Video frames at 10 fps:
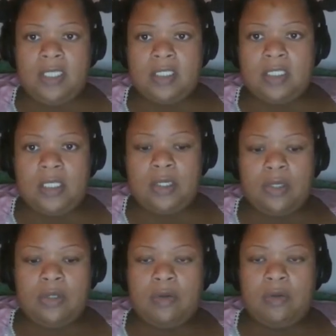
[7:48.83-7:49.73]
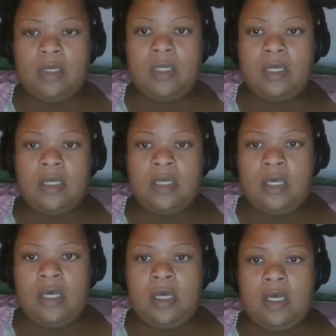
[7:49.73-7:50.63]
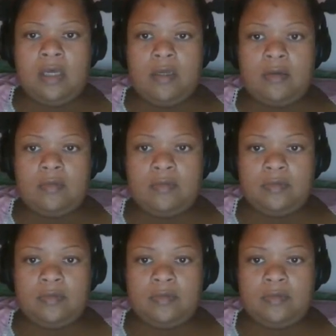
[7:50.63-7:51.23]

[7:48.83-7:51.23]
So, um,